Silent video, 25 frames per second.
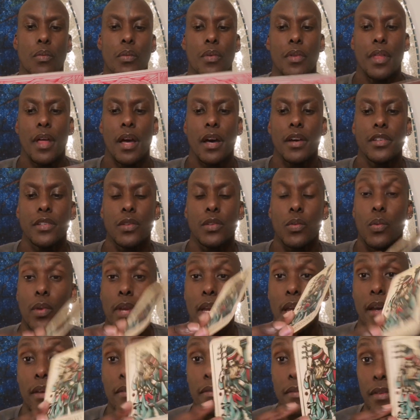Without
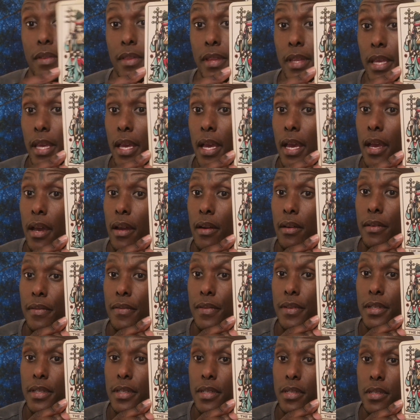we have the
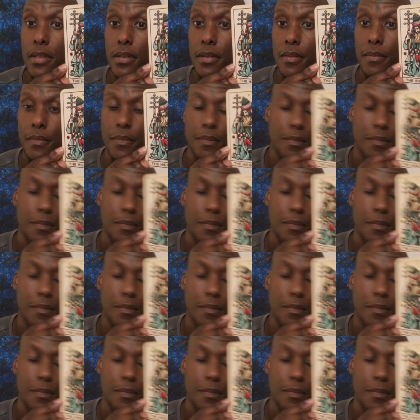Hierophant.